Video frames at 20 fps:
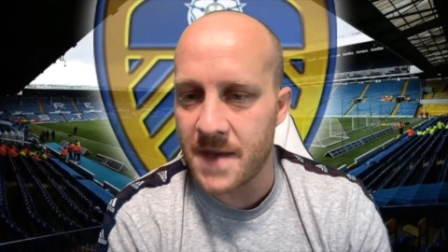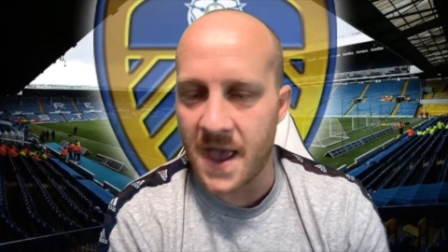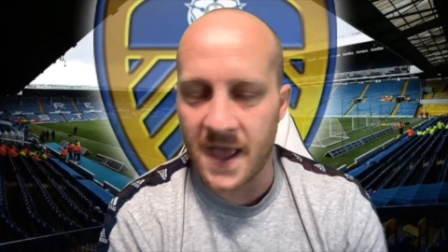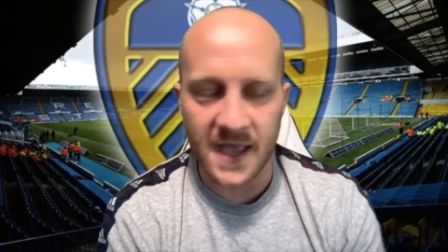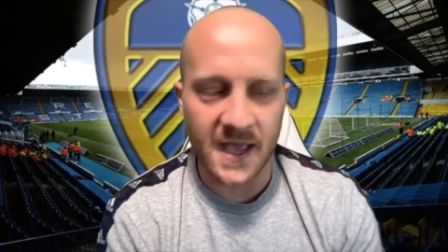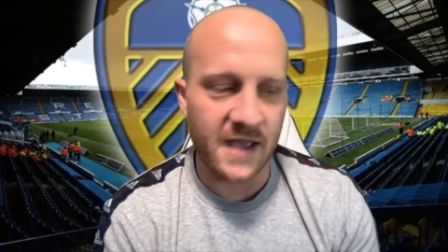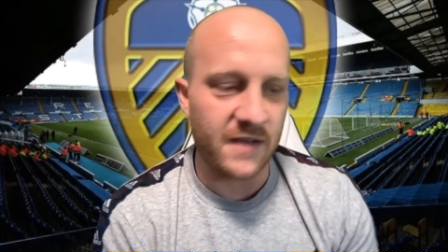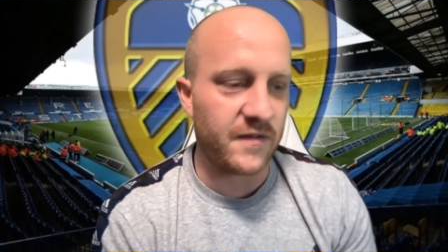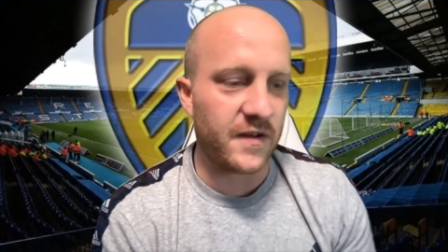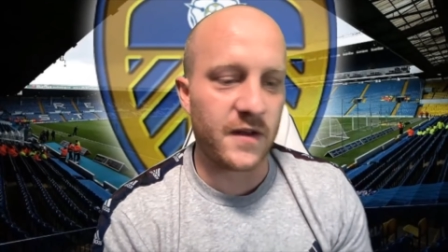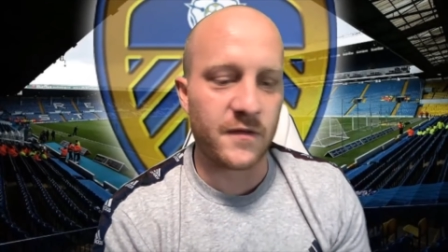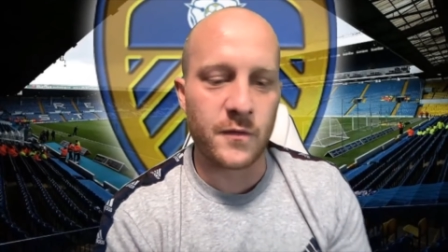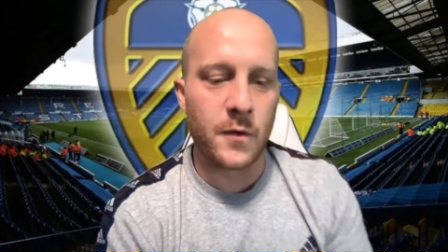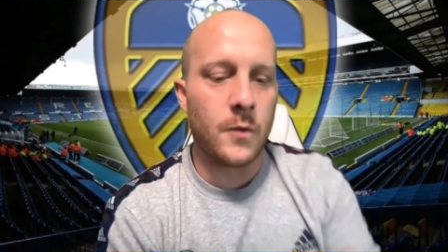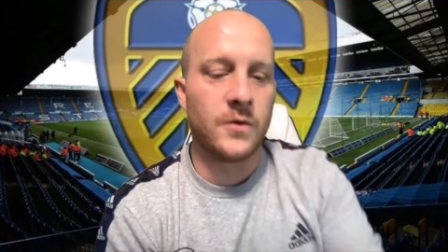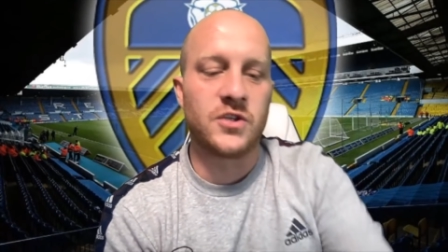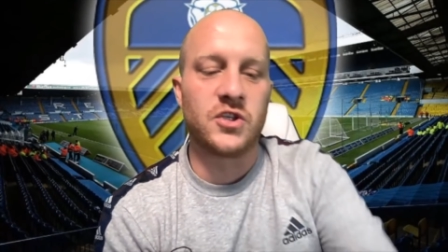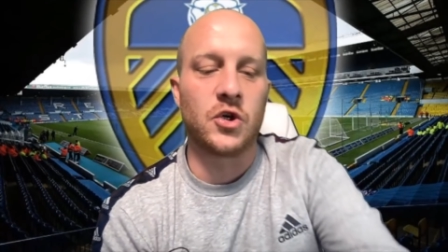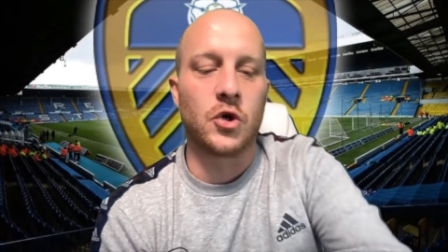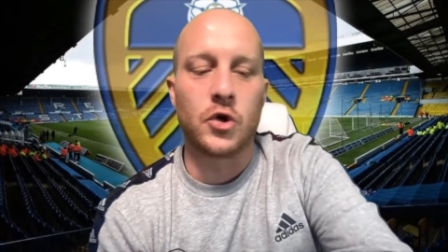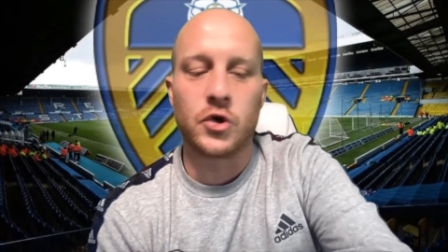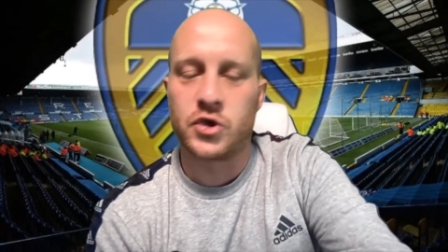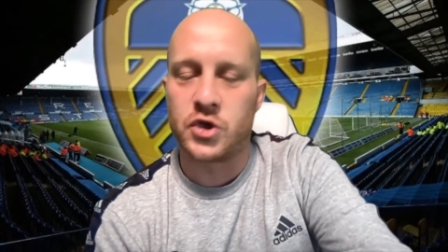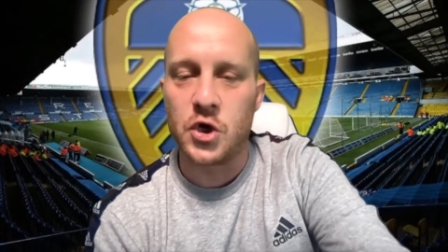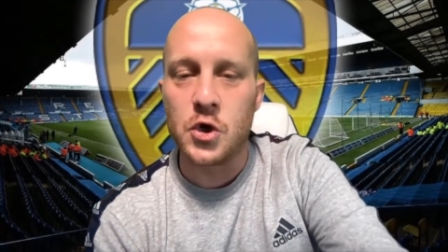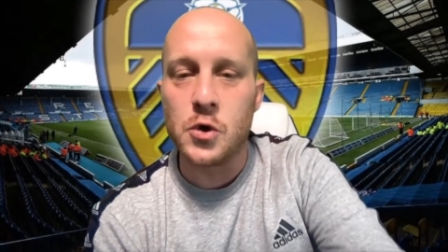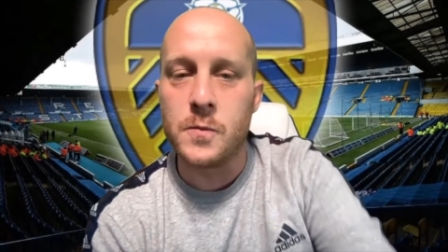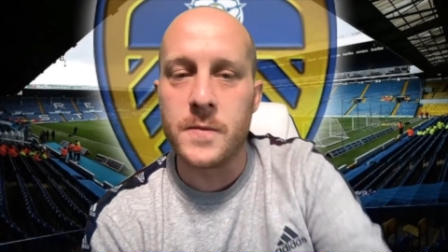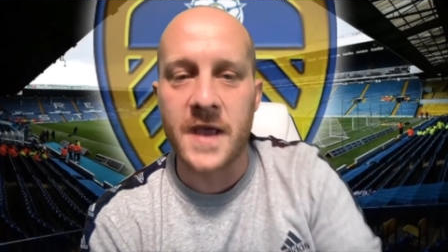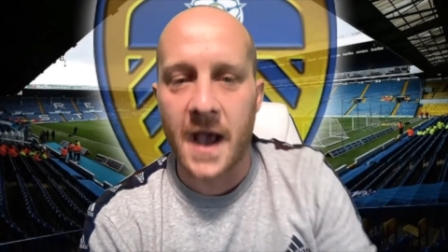Even if we were to go
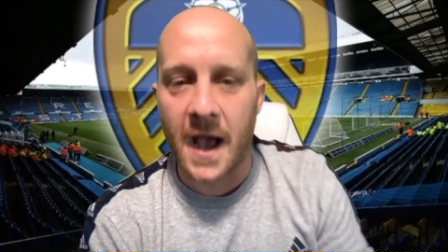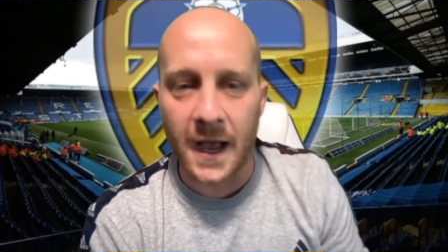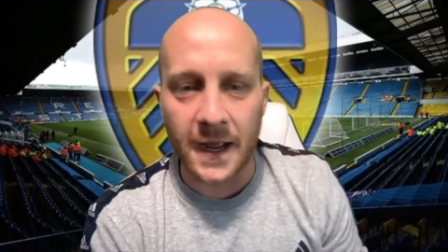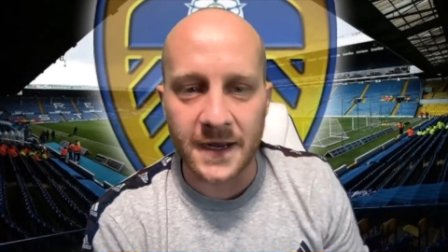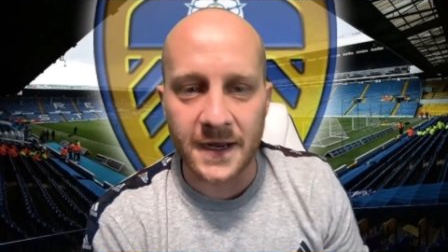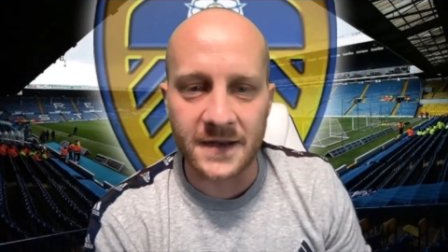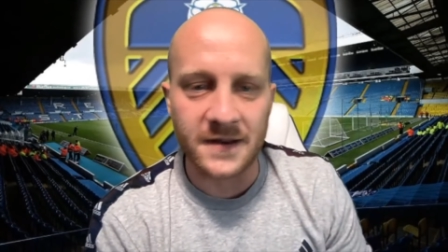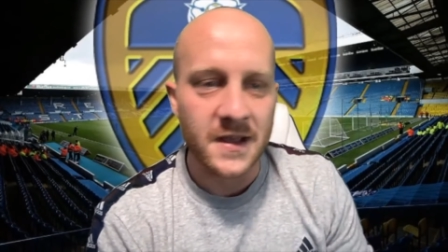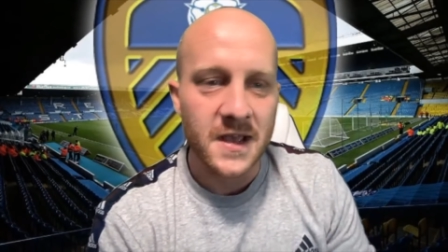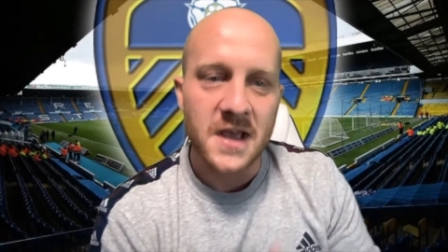two behind,